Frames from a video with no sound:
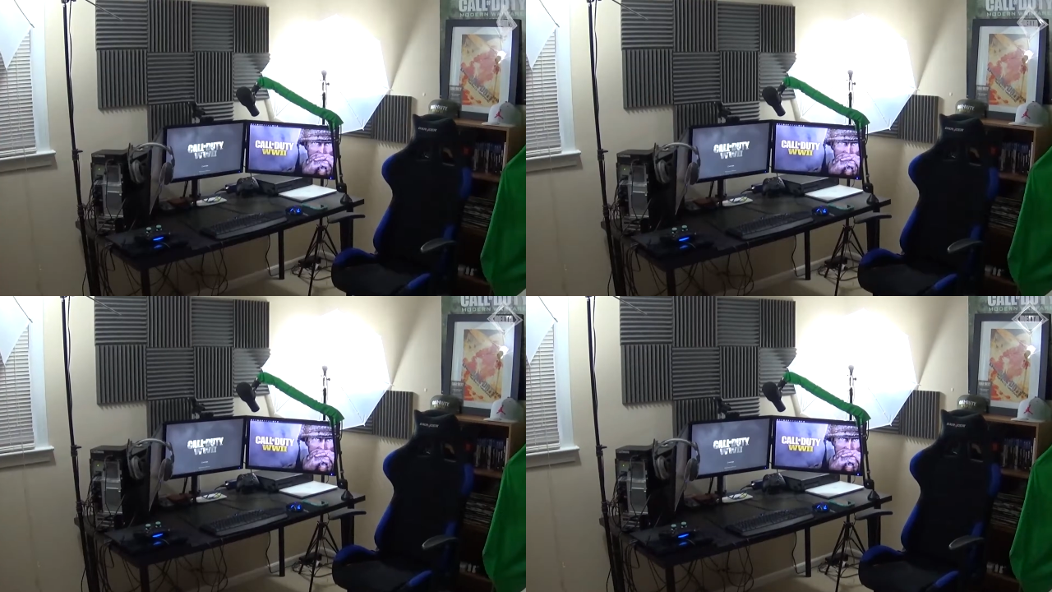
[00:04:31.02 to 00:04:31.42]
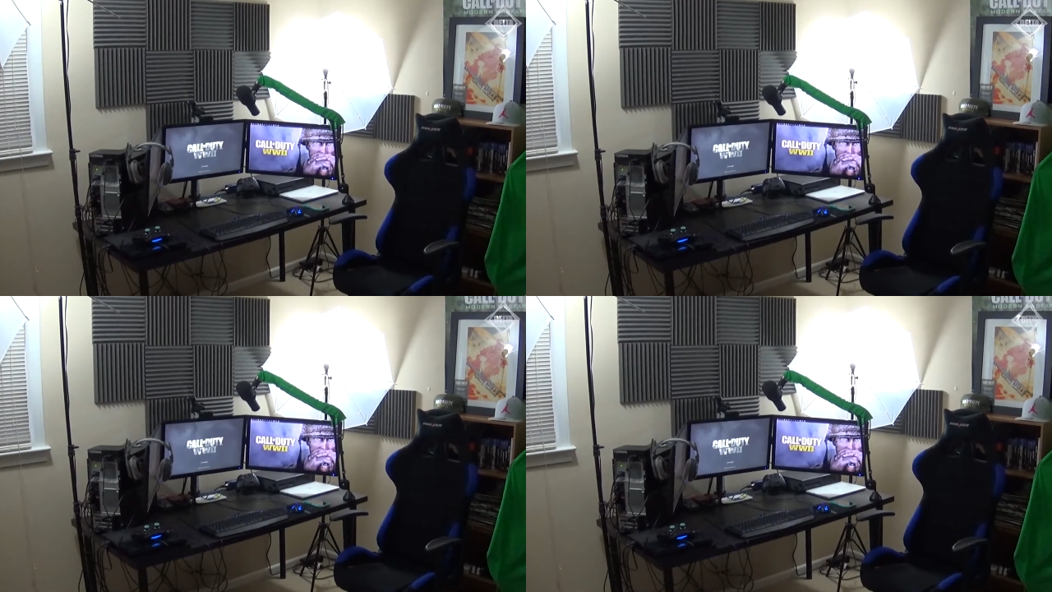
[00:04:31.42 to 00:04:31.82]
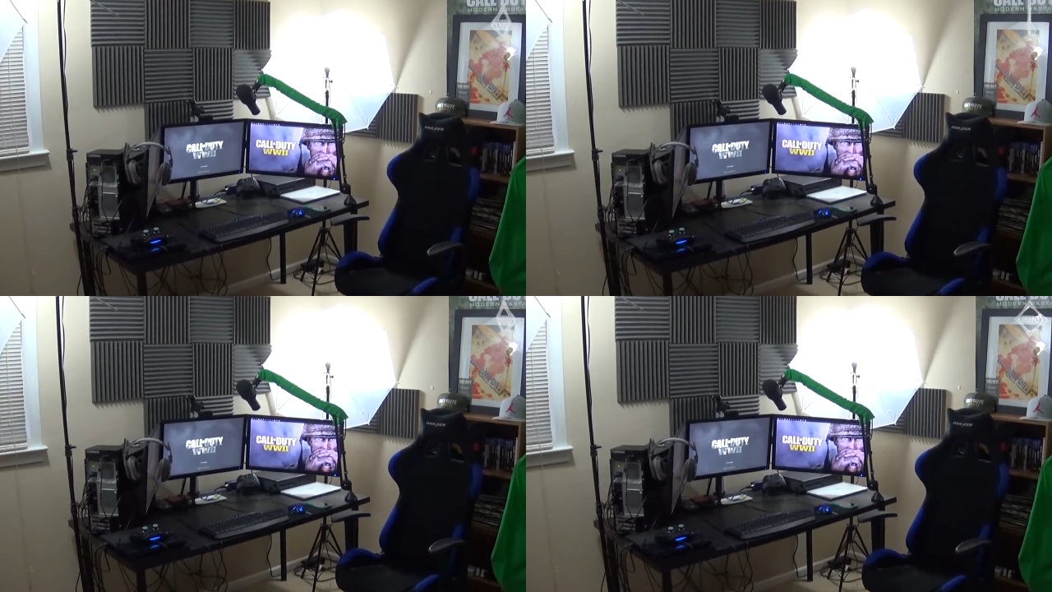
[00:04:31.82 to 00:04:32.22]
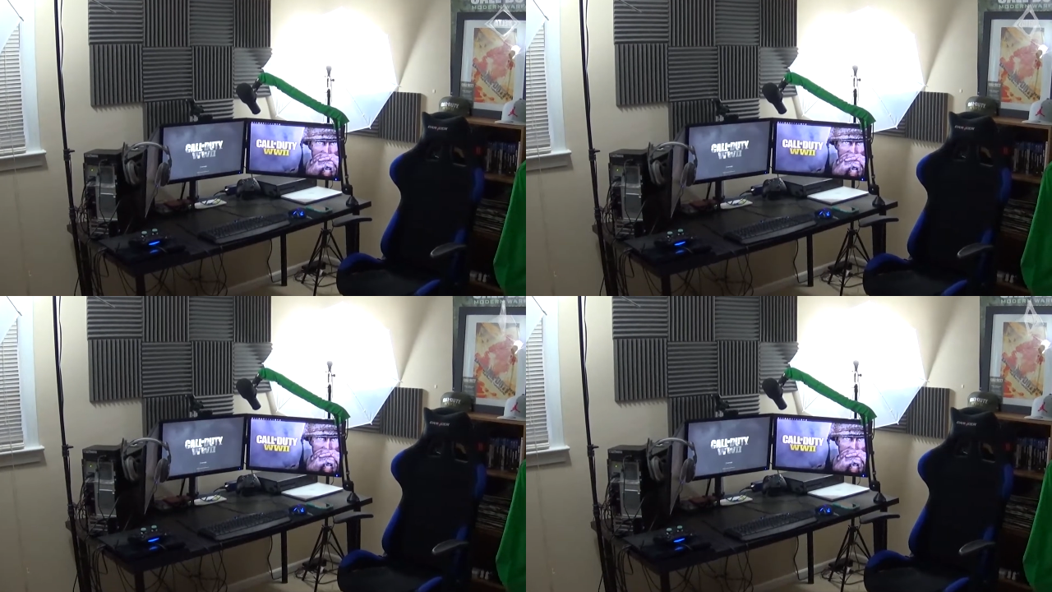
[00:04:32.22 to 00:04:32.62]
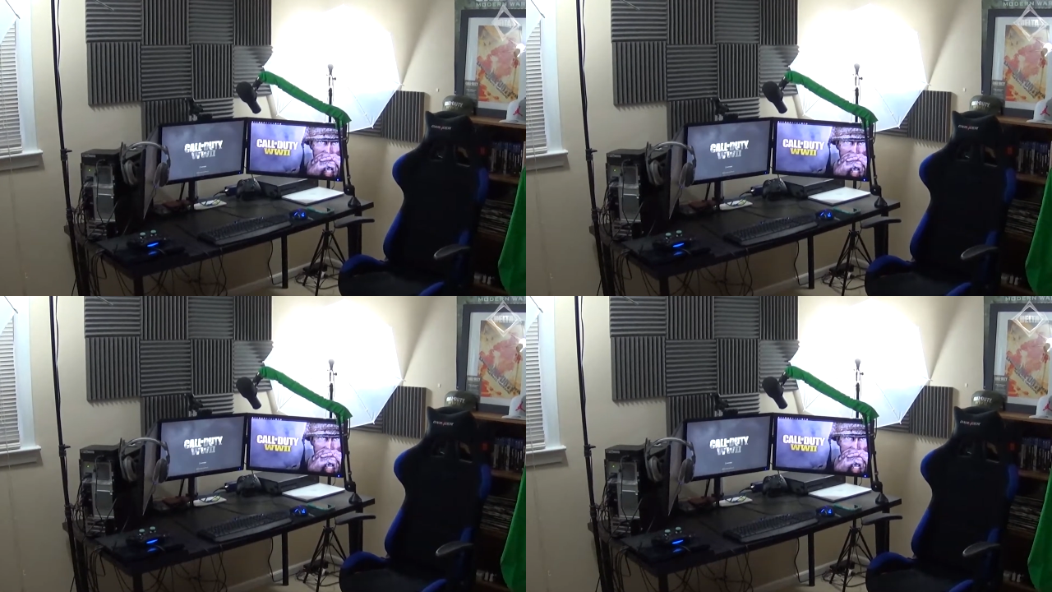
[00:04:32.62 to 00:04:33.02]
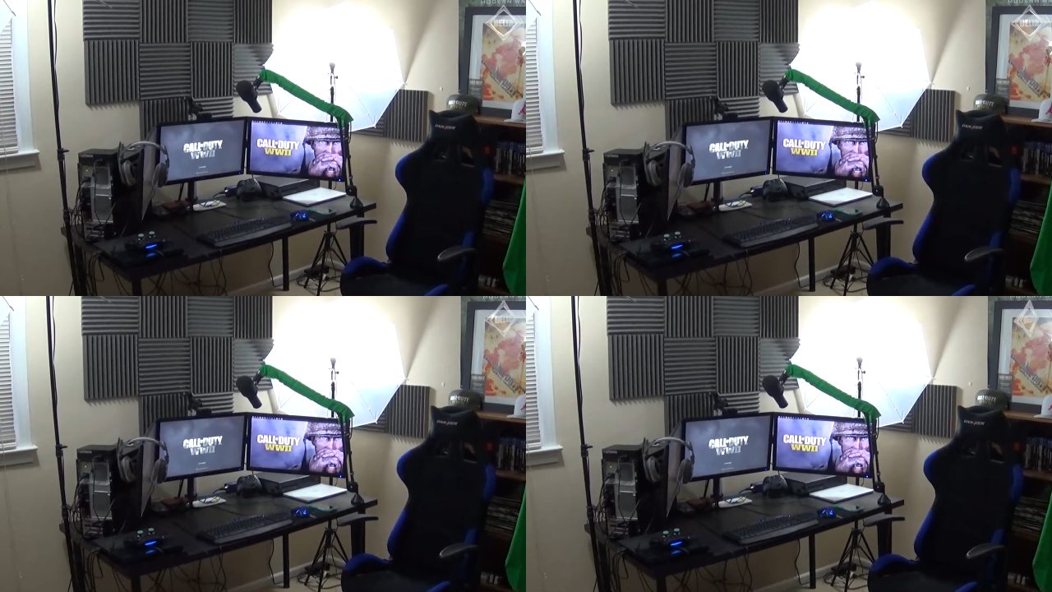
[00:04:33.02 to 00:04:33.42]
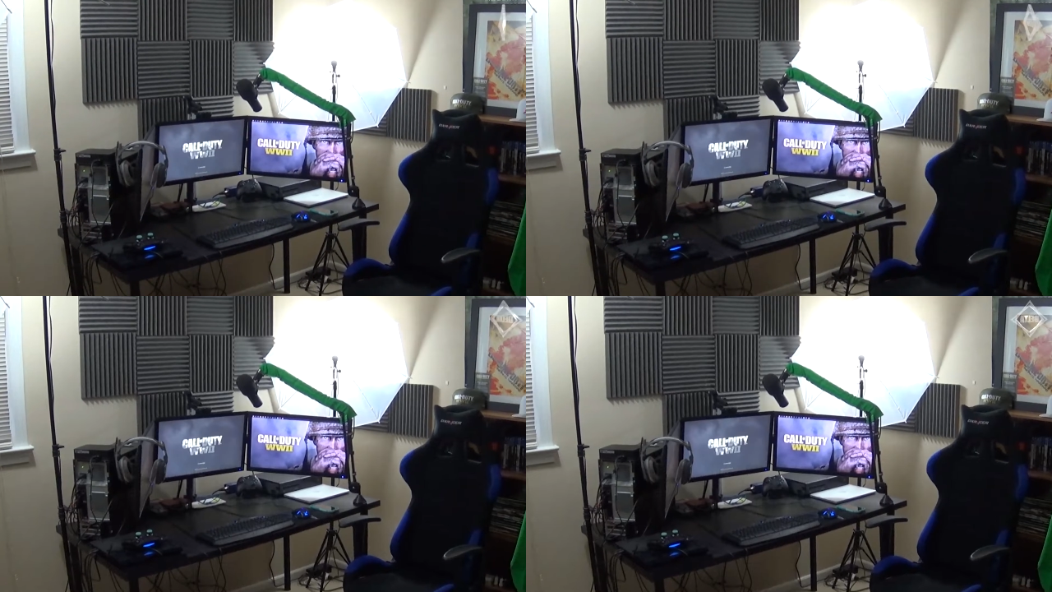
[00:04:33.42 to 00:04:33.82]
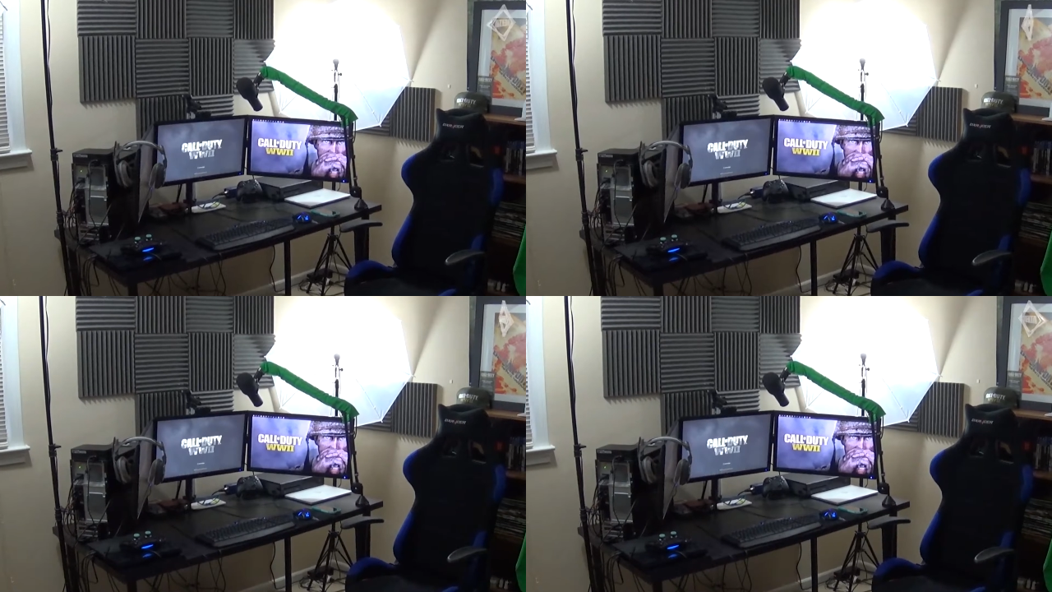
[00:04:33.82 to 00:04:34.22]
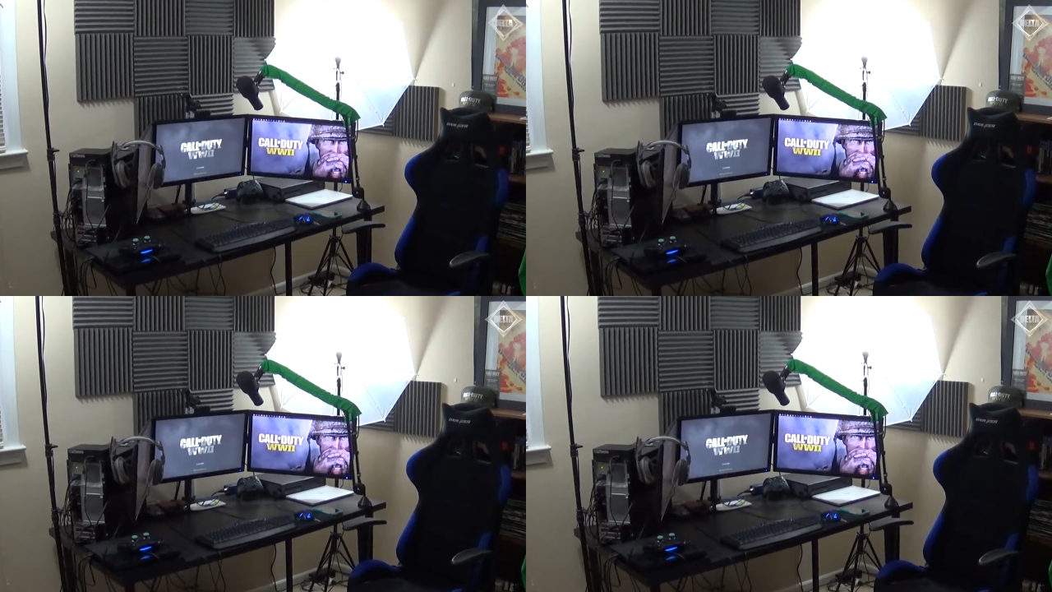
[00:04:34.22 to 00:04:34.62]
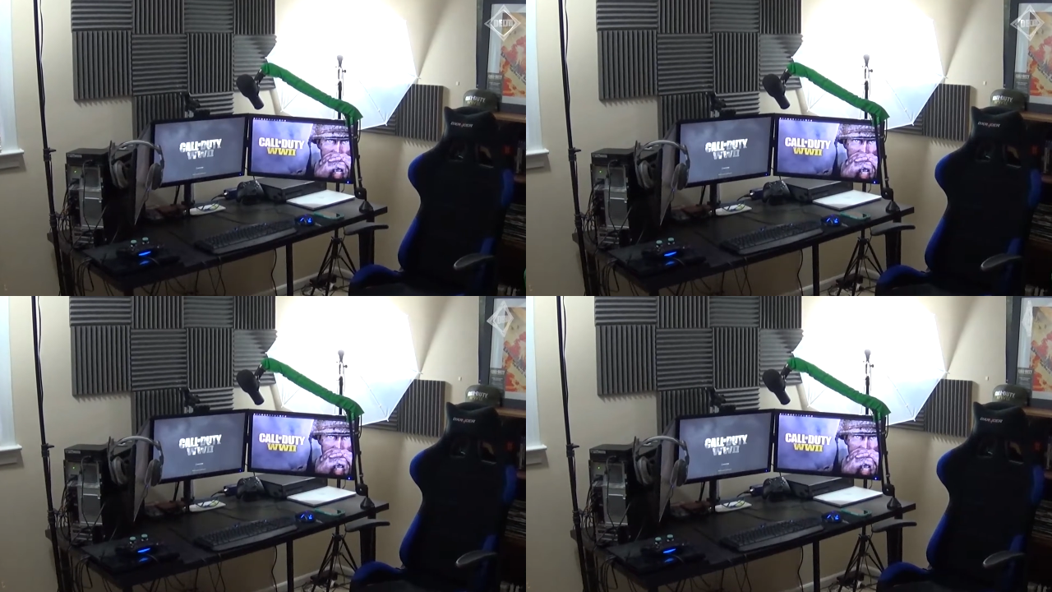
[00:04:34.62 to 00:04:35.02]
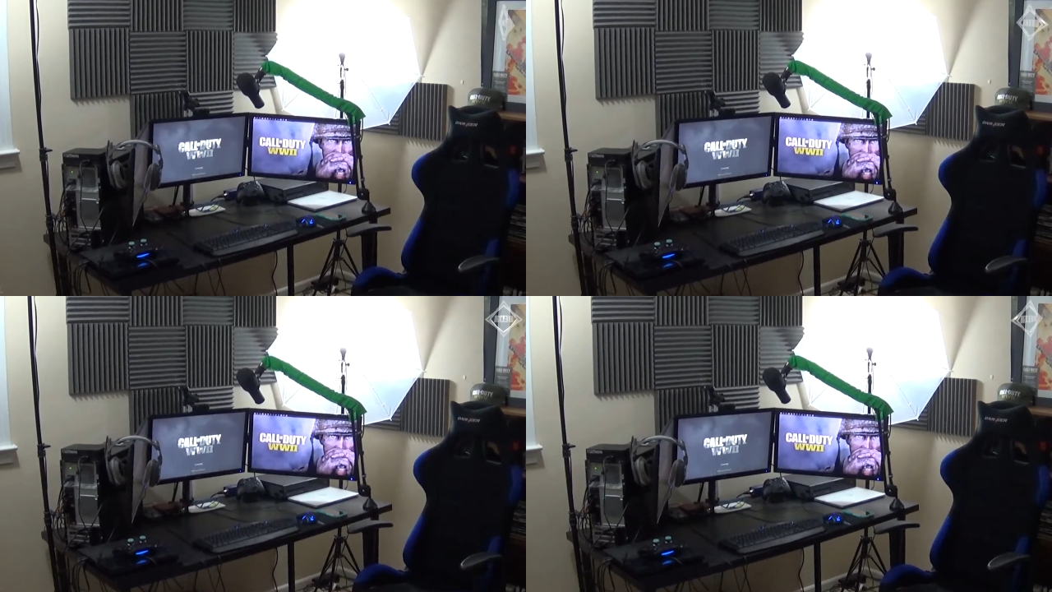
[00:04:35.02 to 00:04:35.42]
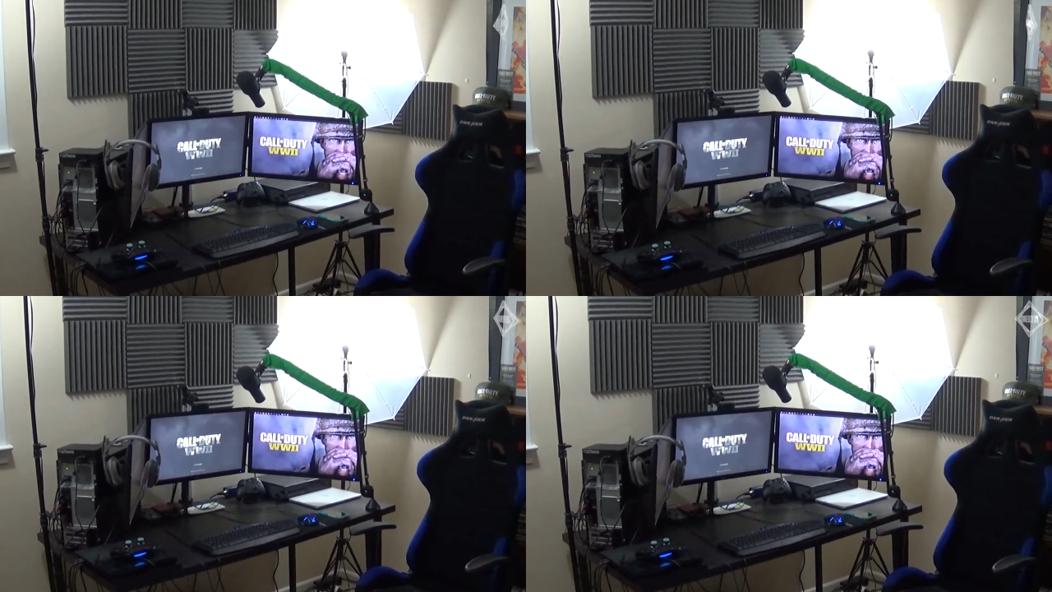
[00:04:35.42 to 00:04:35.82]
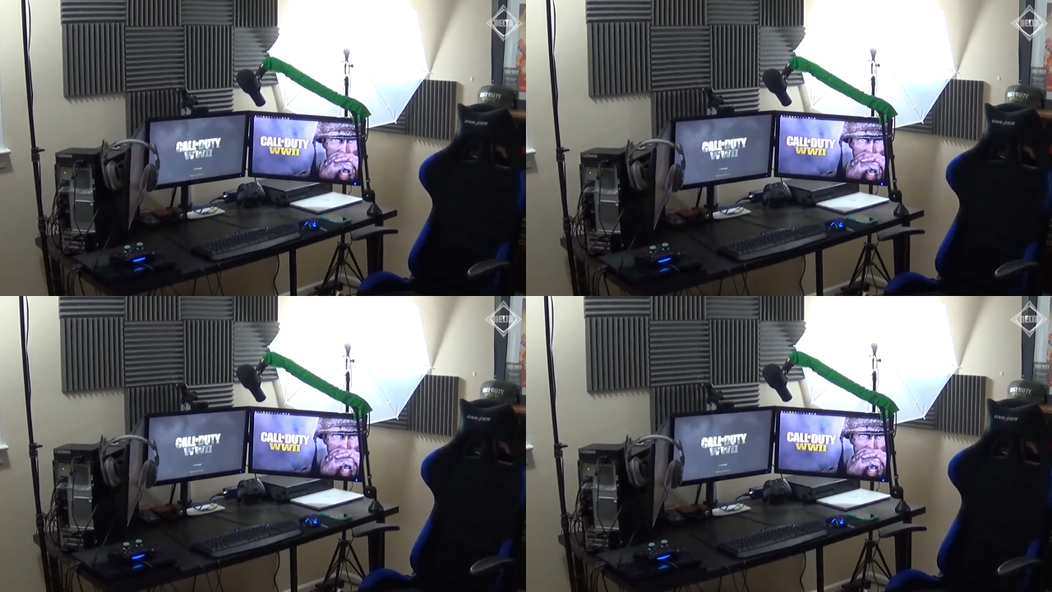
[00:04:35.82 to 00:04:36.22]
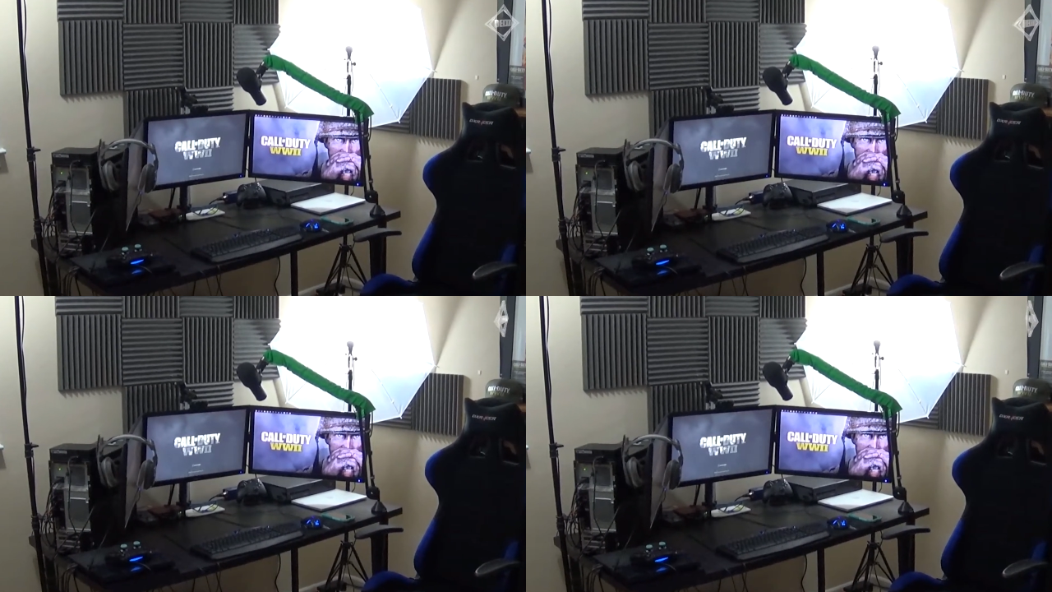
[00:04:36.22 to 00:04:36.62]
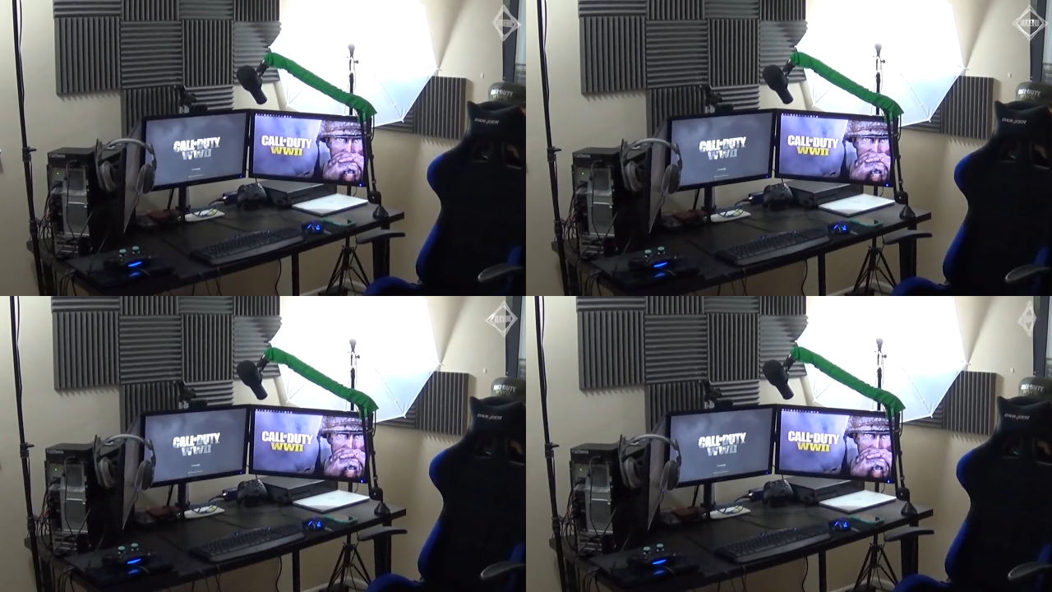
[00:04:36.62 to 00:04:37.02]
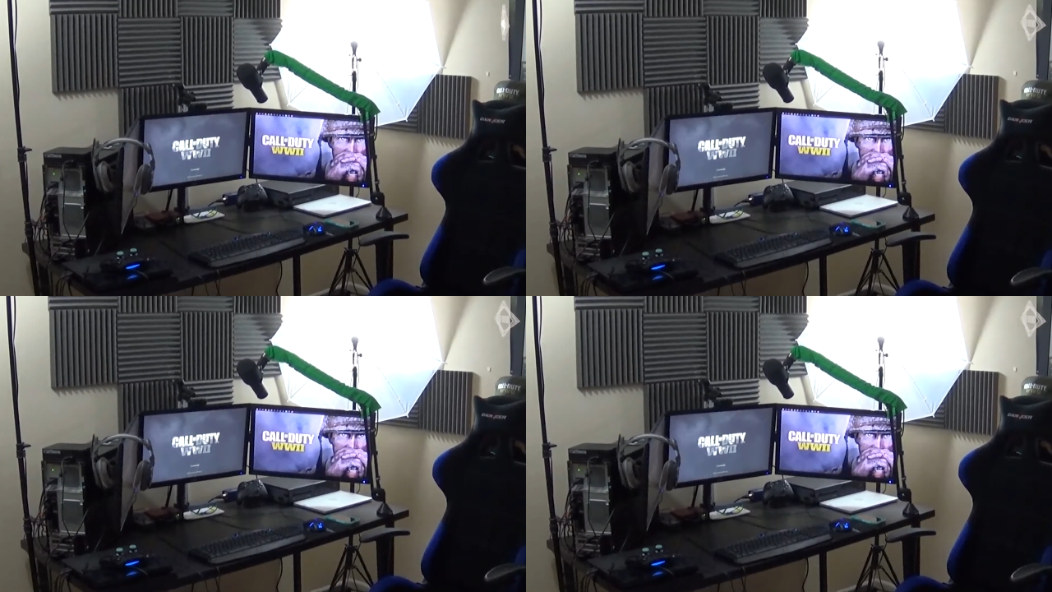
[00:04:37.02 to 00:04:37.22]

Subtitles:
[unreadable: no face in view]